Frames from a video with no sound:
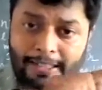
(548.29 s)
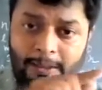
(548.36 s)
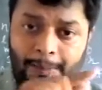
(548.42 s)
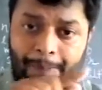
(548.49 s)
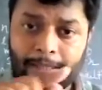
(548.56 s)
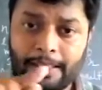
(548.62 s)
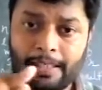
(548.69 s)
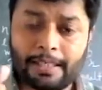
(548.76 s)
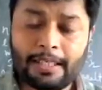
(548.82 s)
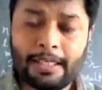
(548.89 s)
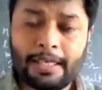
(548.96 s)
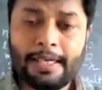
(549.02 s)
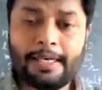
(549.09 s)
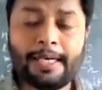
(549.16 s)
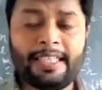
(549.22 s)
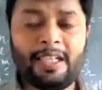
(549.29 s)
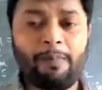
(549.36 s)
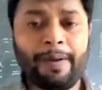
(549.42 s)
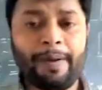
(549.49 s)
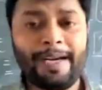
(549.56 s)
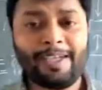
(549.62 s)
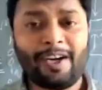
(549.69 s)
spin in a
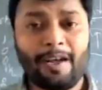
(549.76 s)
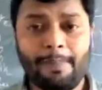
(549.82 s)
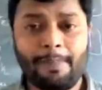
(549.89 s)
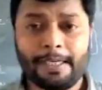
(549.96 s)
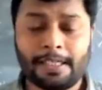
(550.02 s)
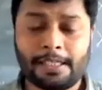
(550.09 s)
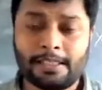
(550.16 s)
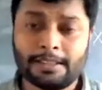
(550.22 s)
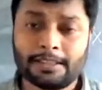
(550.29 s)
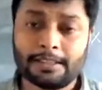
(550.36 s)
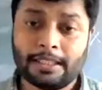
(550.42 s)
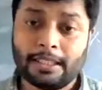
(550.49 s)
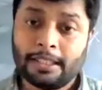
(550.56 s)
different orbitals,